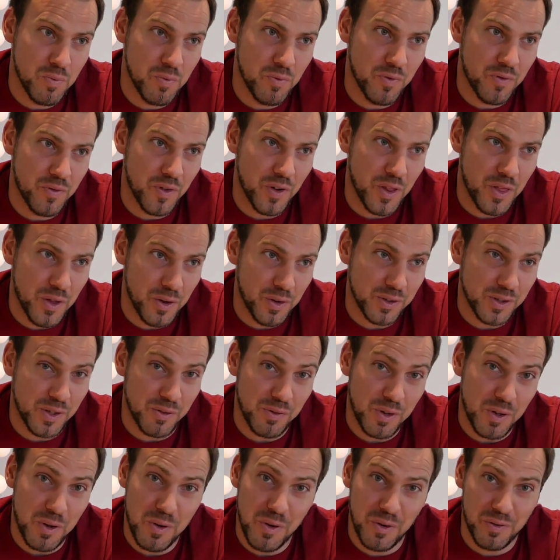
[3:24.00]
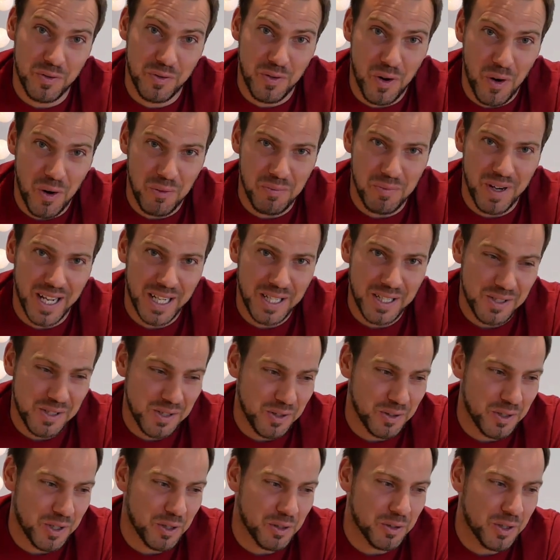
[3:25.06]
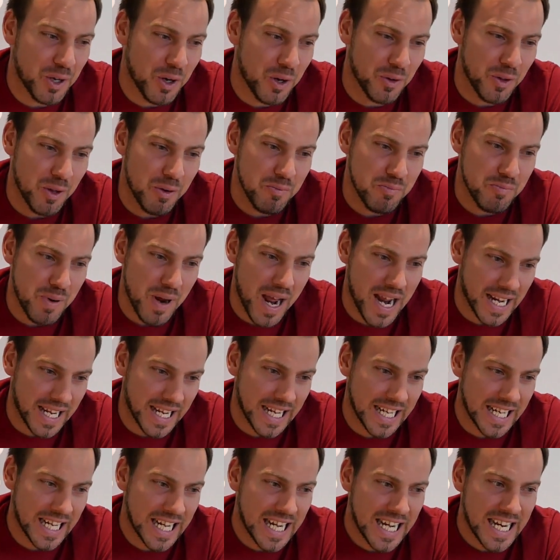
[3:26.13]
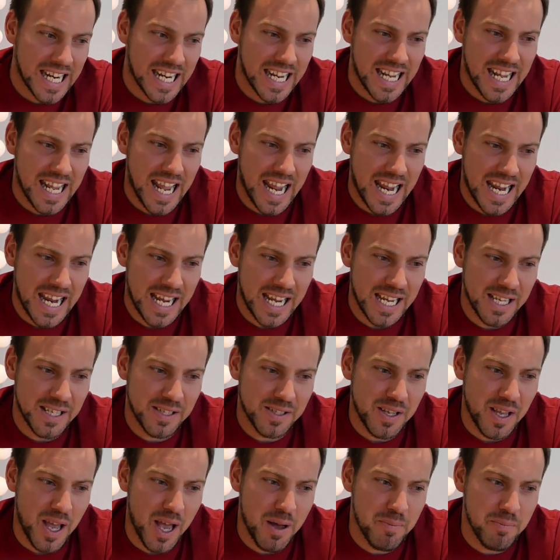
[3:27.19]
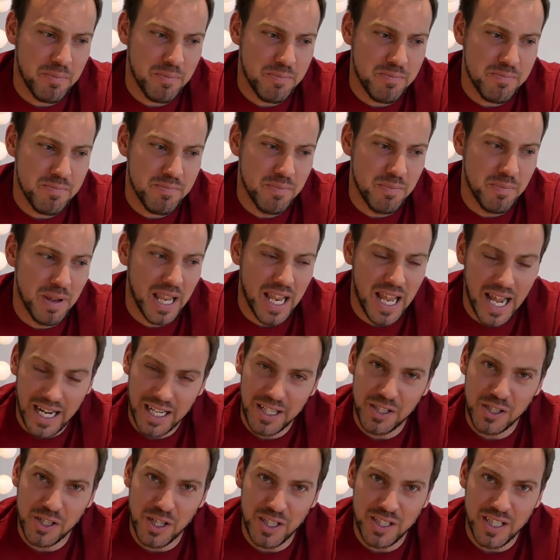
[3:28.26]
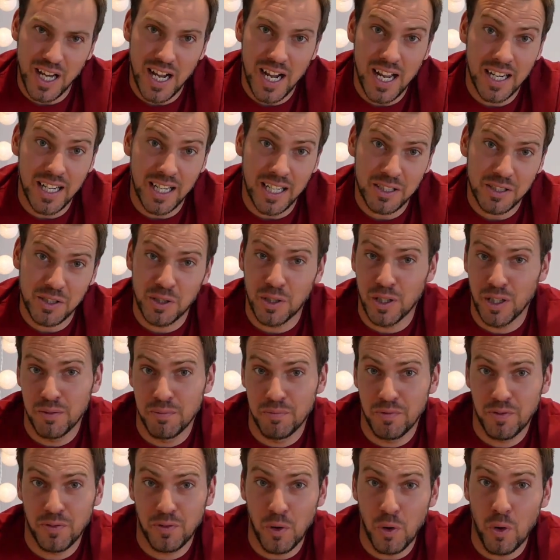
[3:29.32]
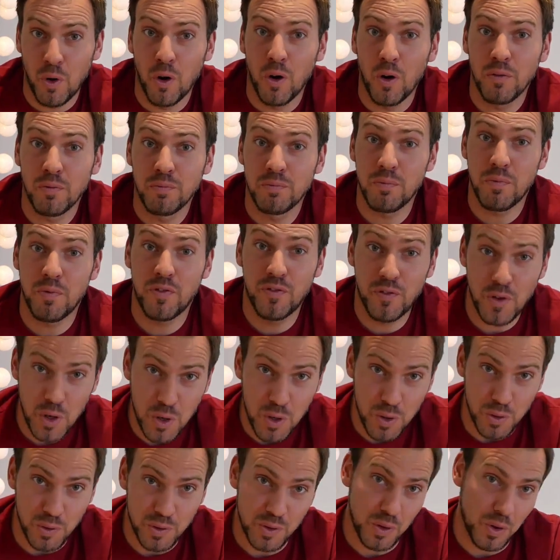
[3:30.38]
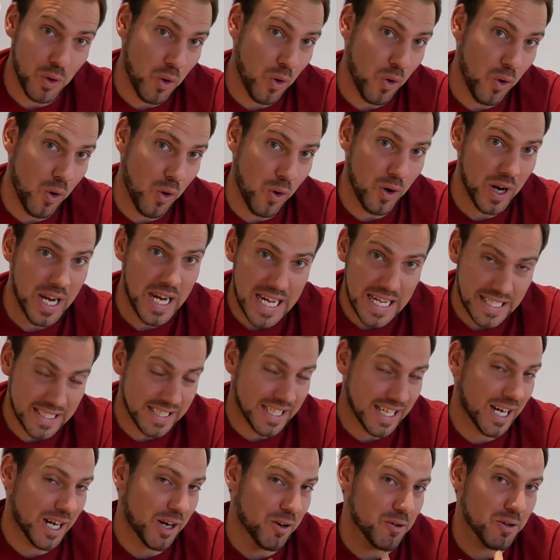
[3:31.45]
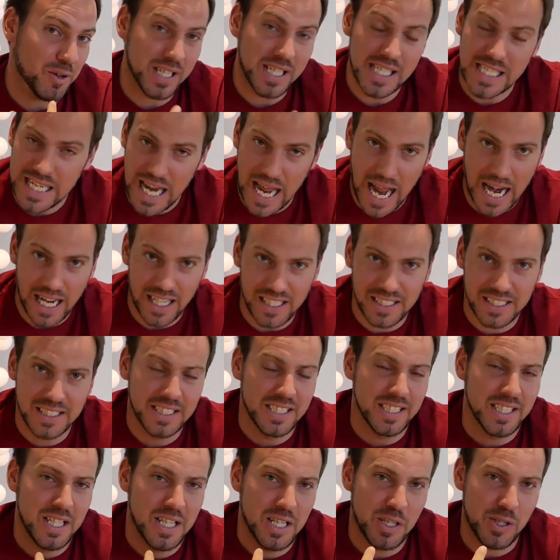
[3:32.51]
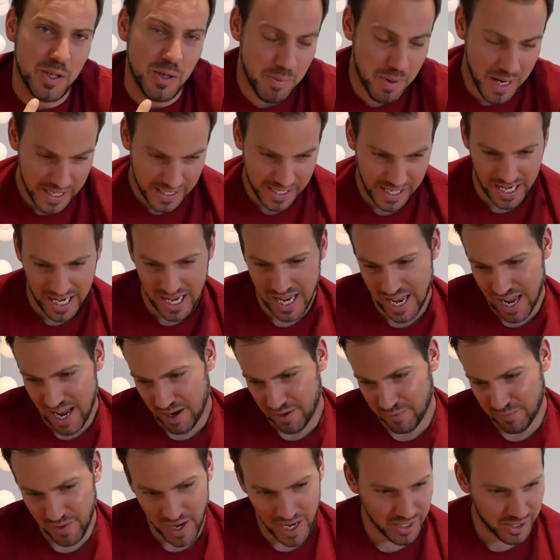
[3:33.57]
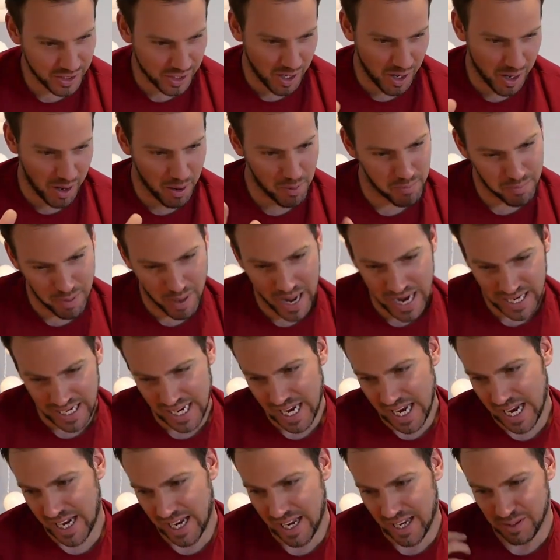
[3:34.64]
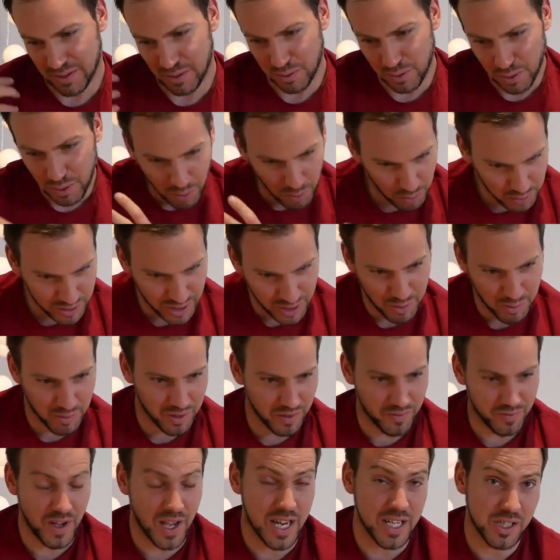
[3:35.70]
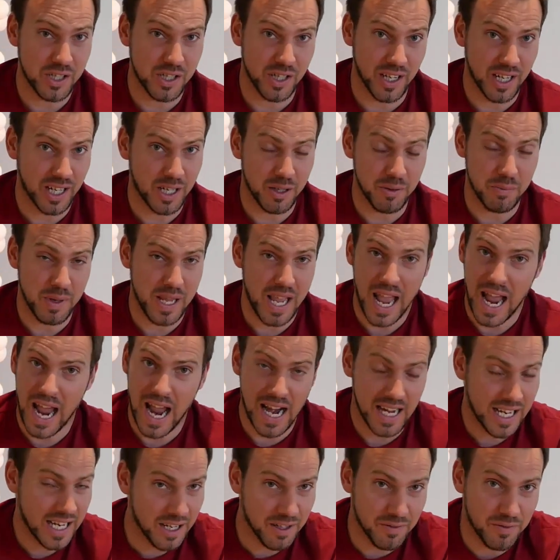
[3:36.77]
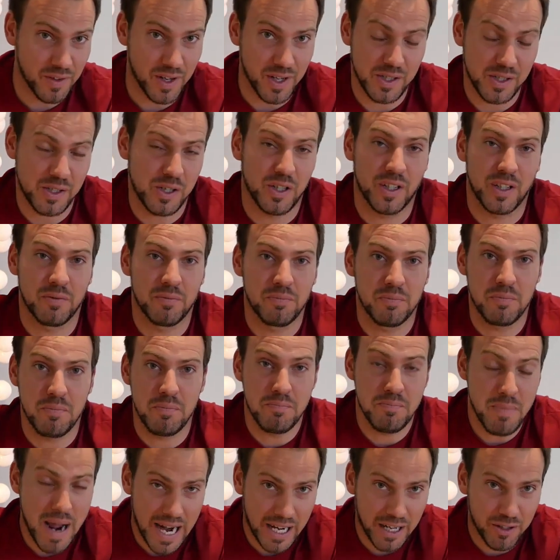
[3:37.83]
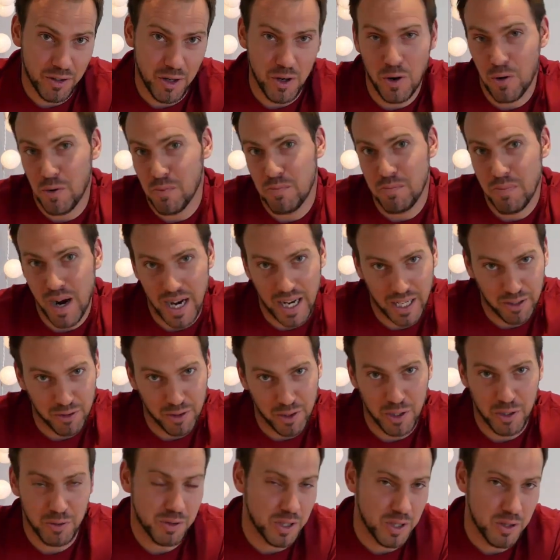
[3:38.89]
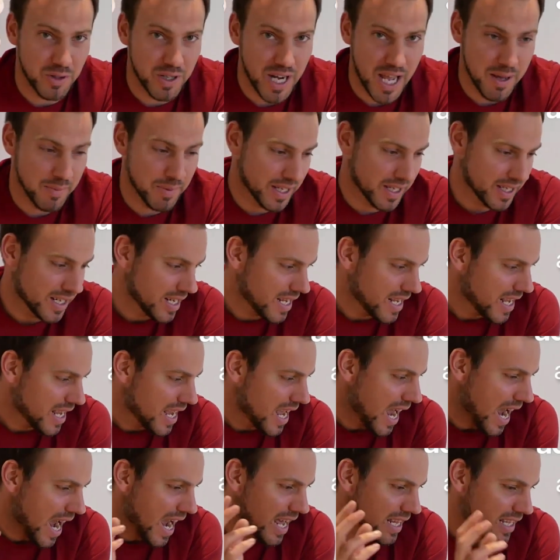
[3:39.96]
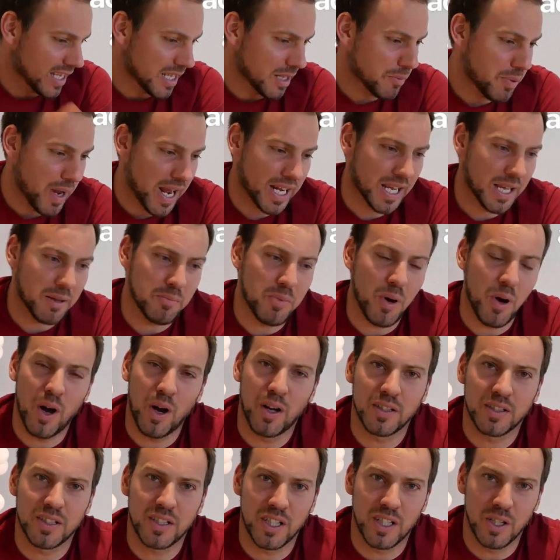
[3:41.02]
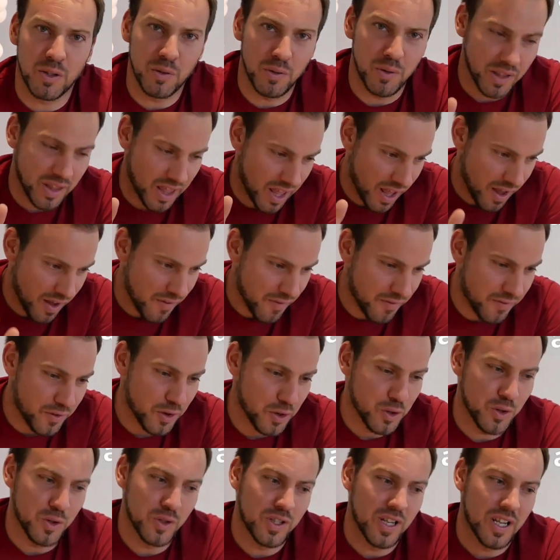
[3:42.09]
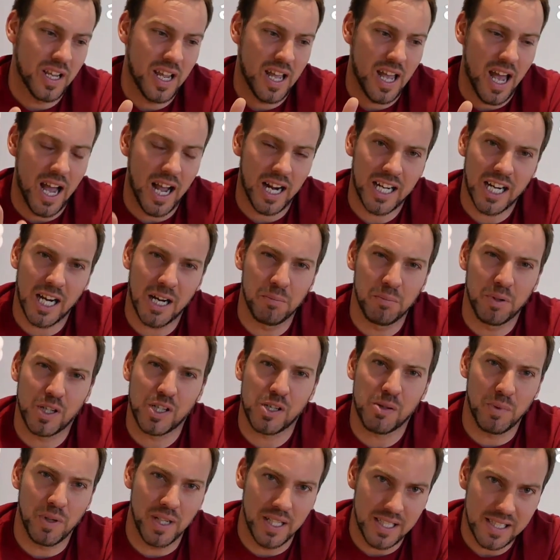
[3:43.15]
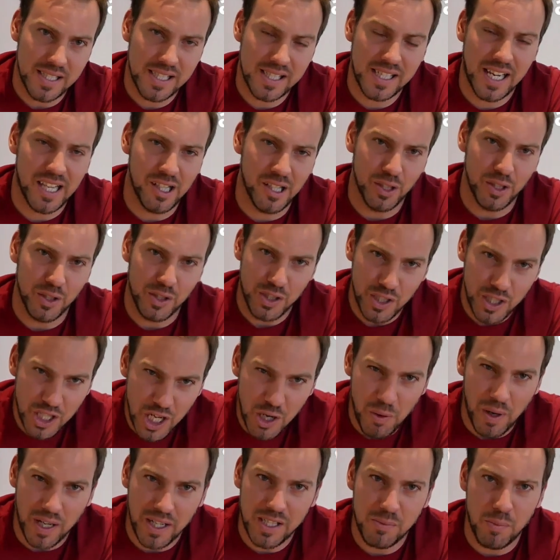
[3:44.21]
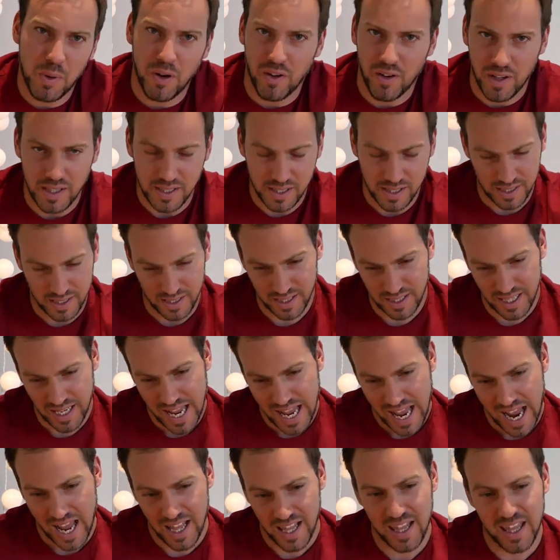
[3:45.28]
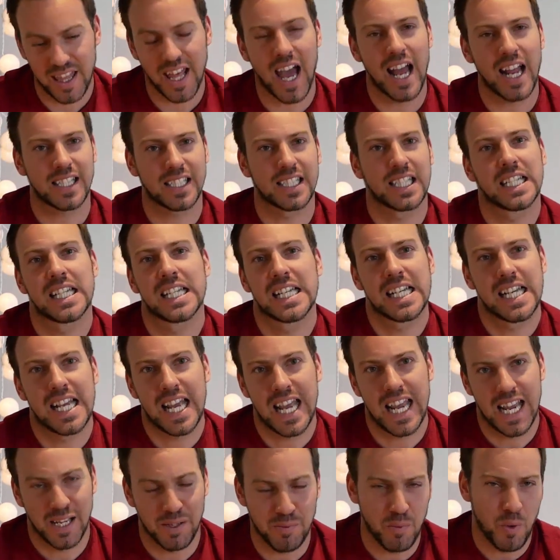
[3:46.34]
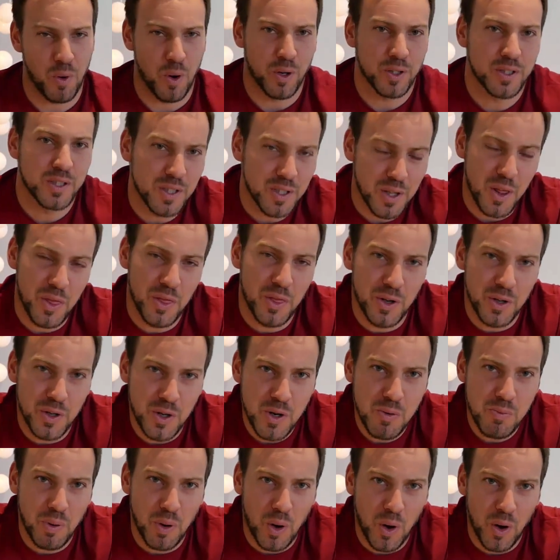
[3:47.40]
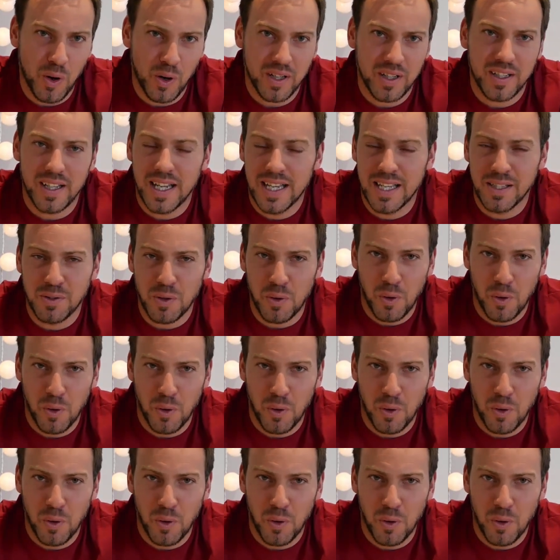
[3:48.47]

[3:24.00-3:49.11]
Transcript: for those of you from Lancashire, you'll know that bagging is a Lancashire dialect term for food or eating or a snack. So basically, adventure, bagging is all to do with adventure. It could be any adventure, macro, micro, you name it. And then the bagging part is to do with food, accomplishment, skills, new experiences, and that is what the new blog is